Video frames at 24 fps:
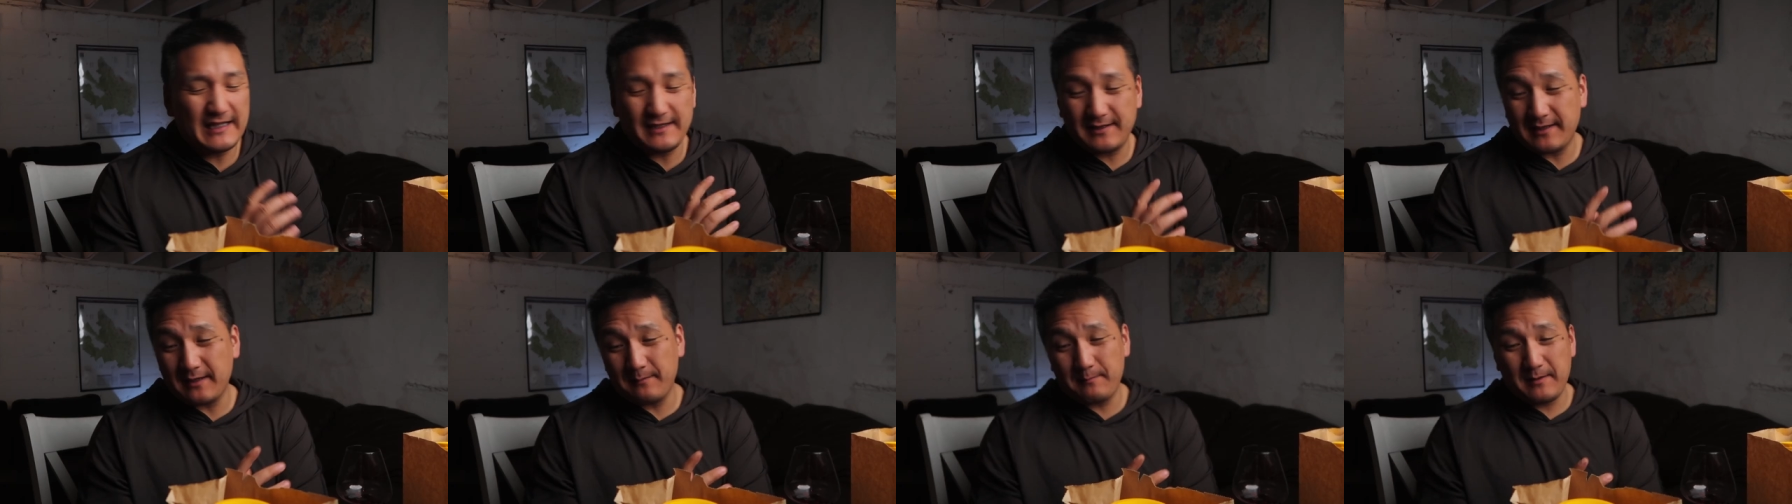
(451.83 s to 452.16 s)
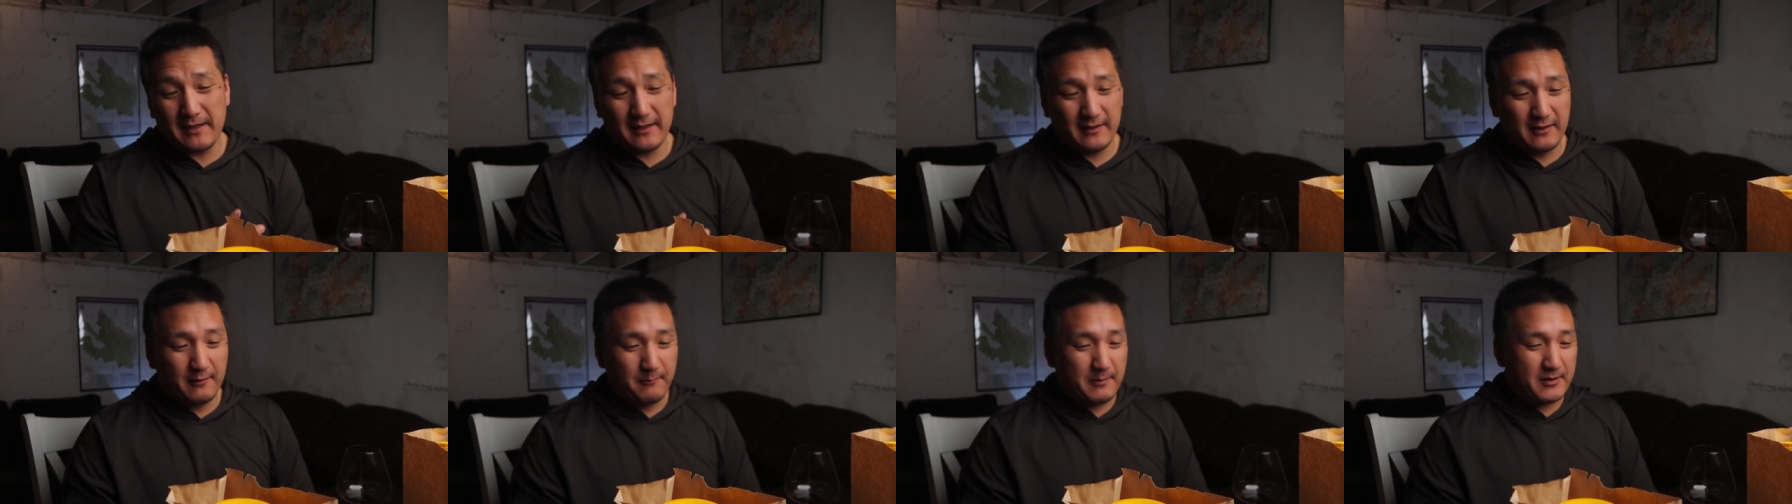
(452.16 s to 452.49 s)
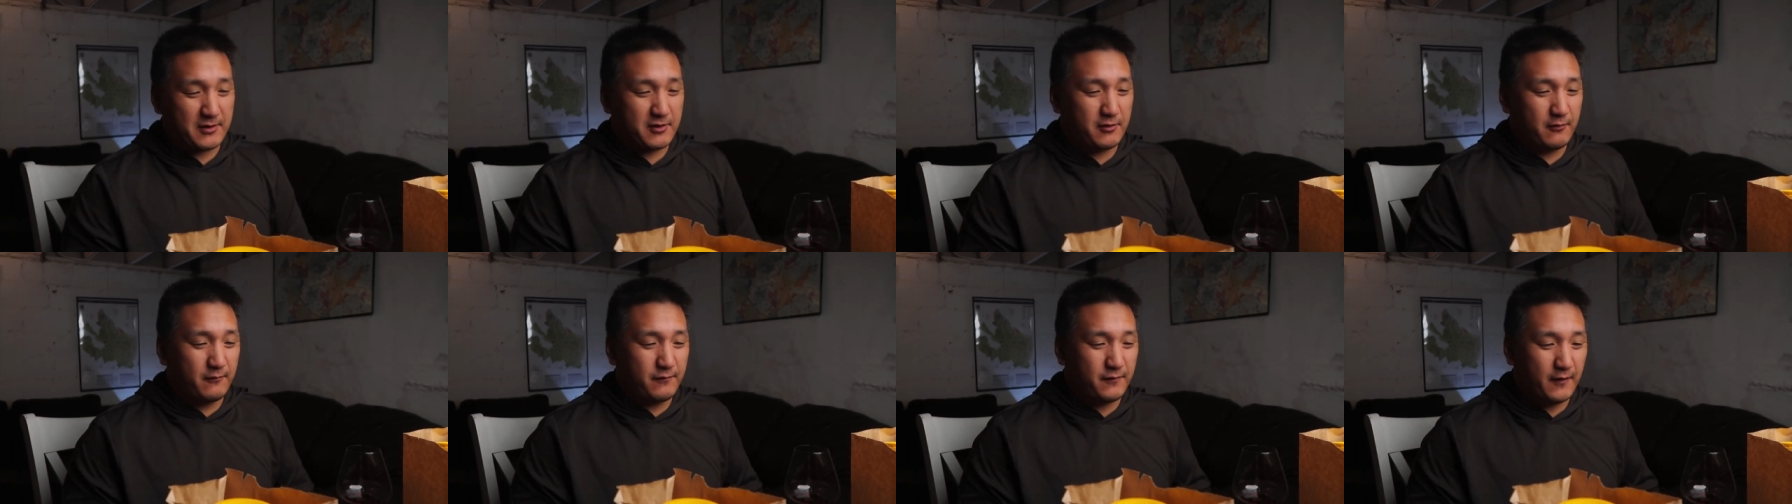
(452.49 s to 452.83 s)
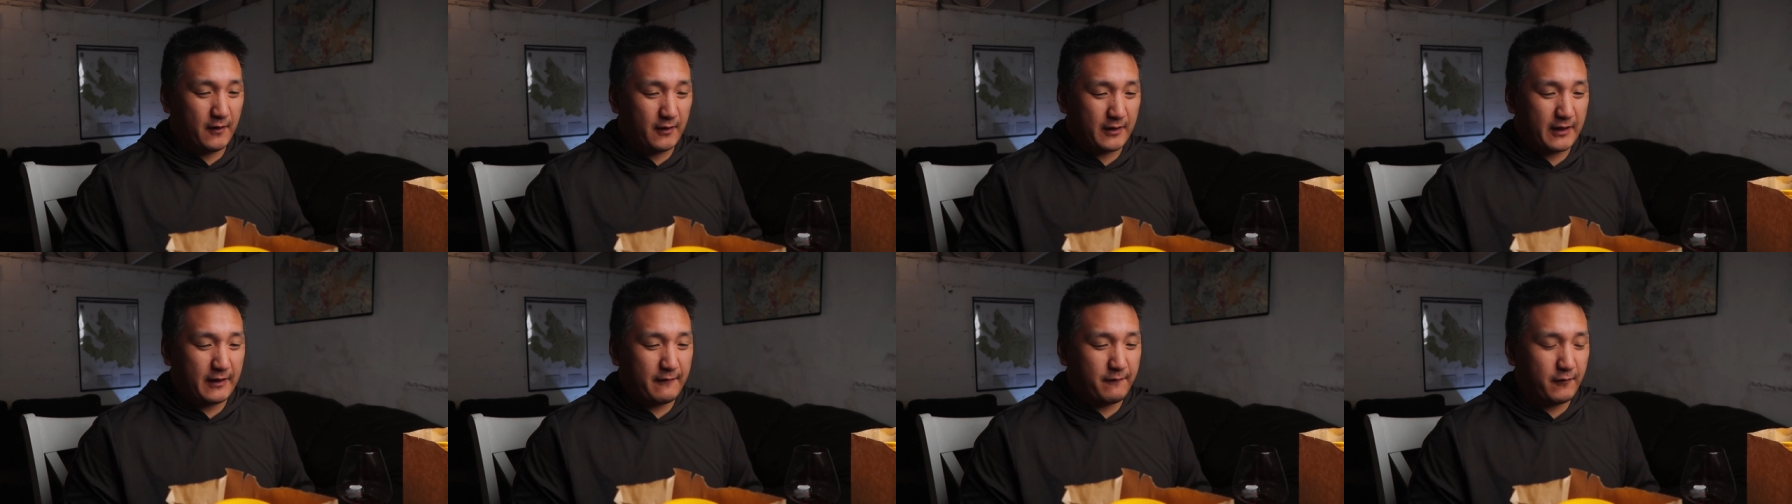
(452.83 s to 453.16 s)
It's going to be a little bit too
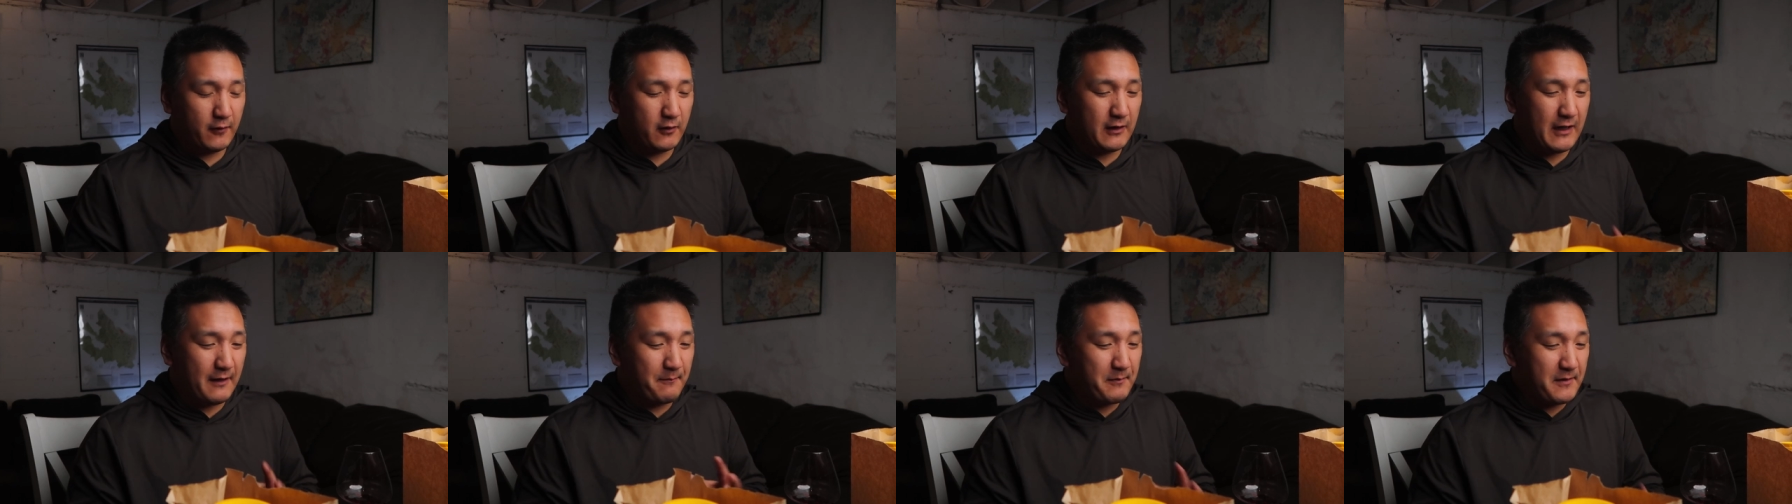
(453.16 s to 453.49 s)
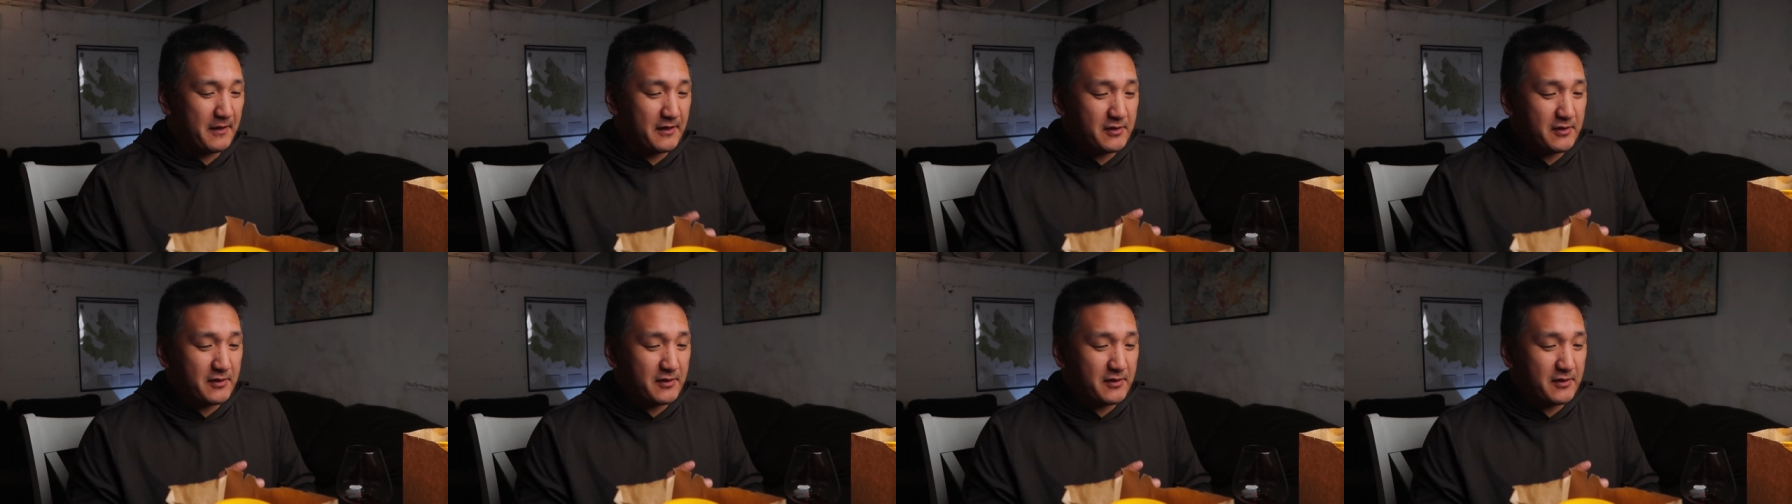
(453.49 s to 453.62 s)
funky for a lot of people.